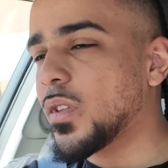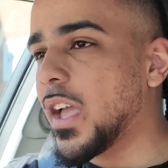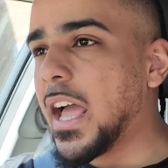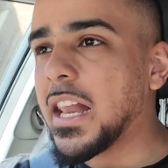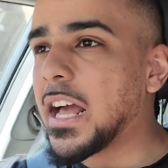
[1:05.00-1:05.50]

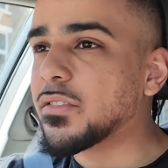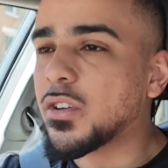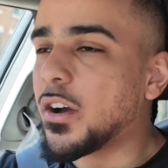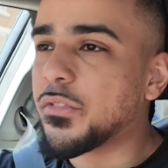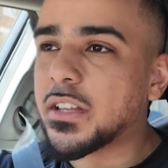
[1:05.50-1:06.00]
Yeah, life's
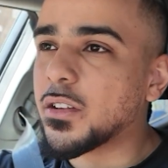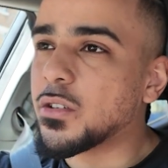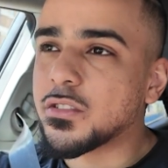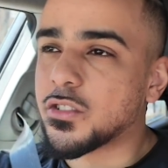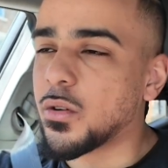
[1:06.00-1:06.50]
good. I think
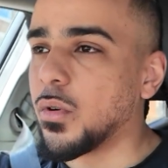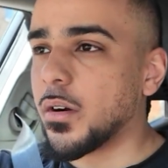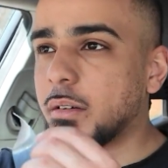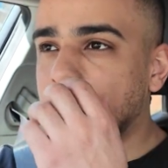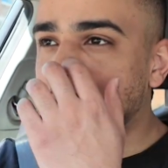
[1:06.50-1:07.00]
those, do you know
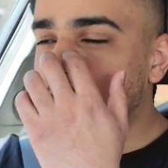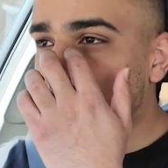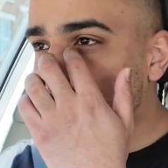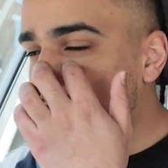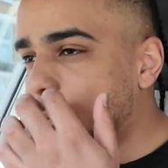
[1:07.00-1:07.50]
what?
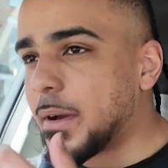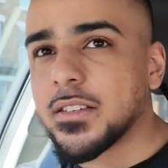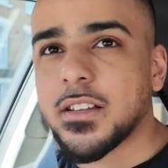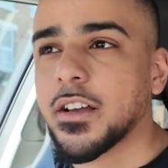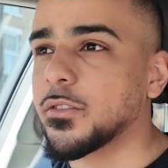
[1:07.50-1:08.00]
In a
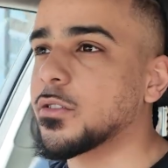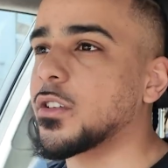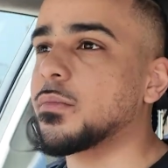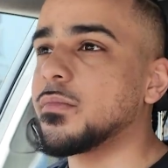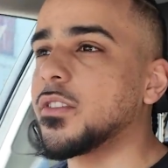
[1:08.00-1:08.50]
man's life, those
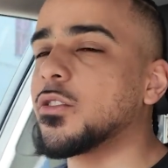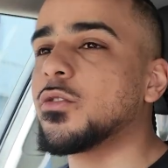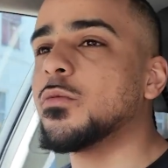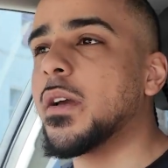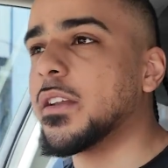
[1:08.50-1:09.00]
are the
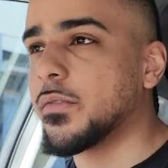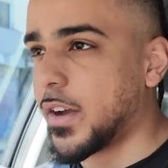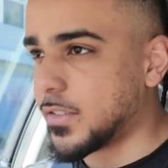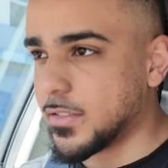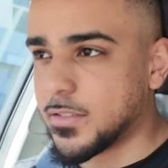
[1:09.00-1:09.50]
two main
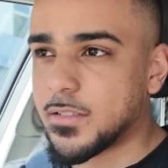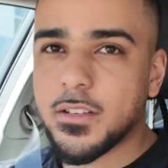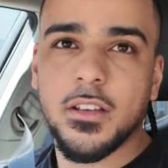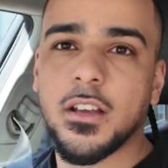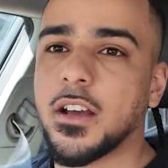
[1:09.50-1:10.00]
factors.
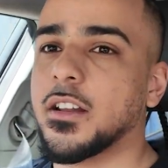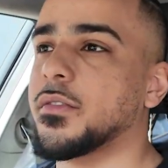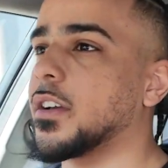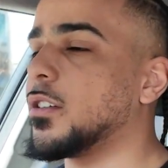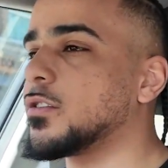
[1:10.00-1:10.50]
And I
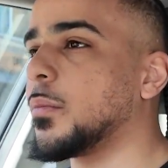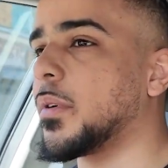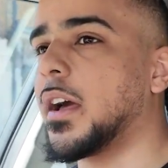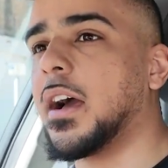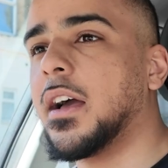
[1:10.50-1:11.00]
think on top
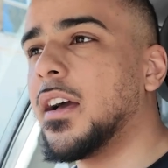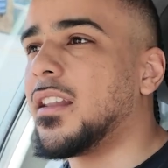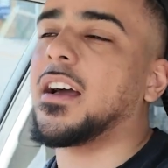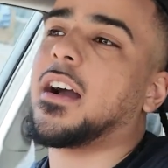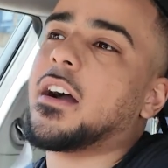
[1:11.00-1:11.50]
of that,
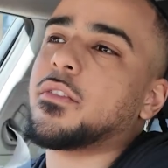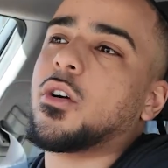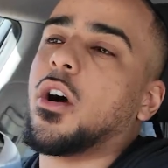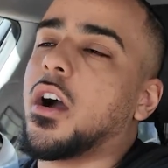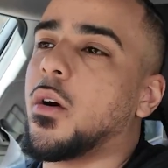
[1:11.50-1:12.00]
like, I haven't
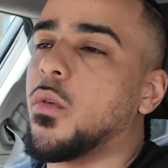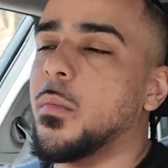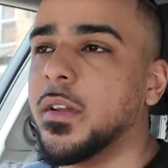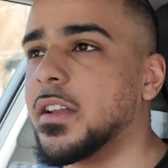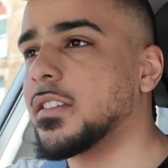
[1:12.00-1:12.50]
got a
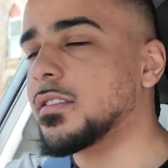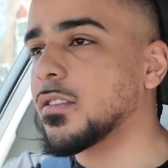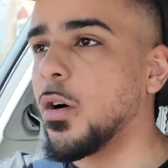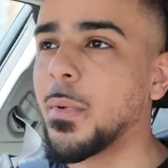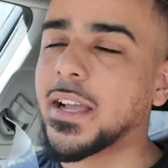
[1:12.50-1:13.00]
woman
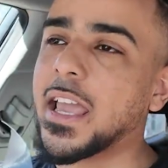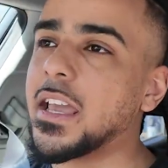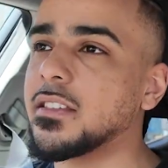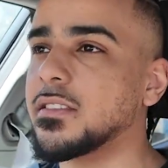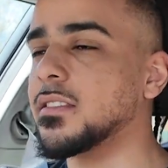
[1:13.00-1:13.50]
that's on my
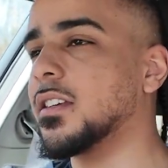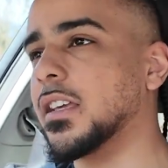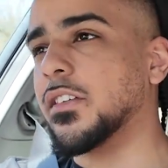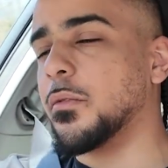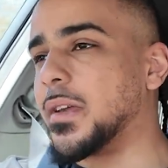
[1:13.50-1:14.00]
case
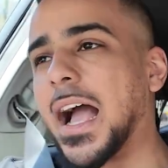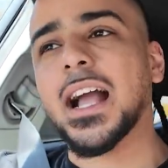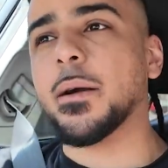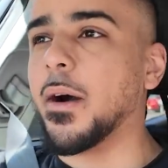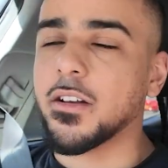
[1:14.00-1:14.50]
giving me
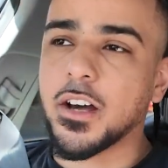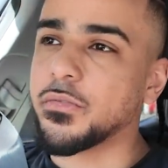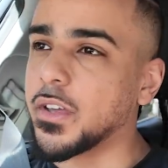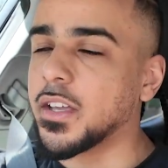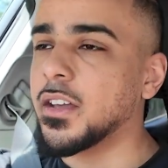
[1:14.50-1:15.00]
ag about
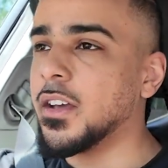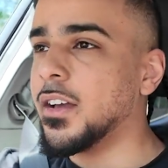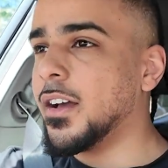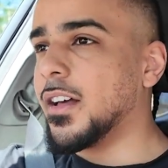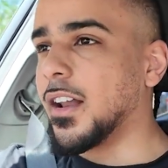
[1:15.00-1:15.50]
nothing.
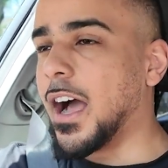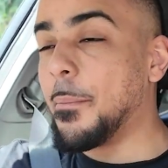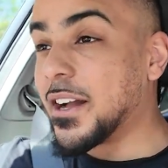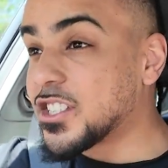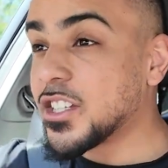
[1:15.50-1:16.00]
Like,
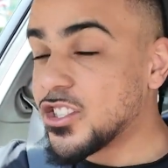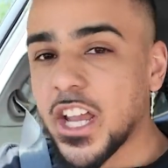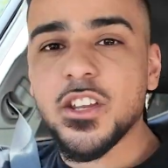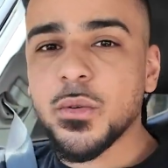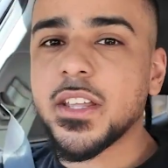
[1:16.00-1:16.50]
I'm actually
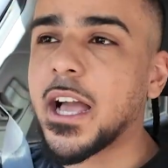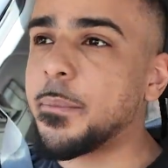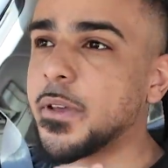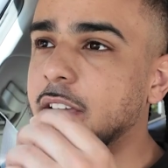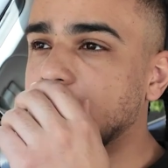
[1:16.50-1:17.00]
genuinely
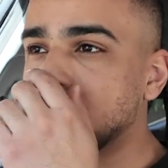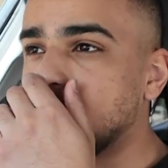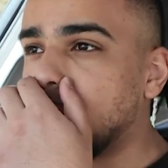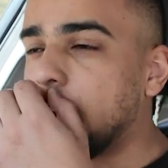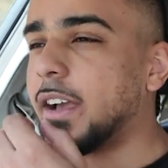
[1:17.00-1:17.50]
happy. And do
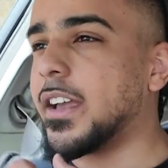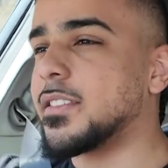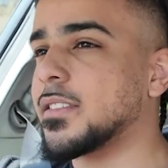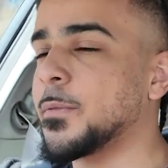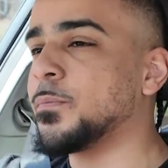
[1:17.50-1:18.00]
you know what?
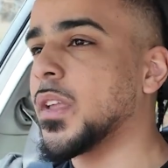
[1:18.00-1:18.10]
It's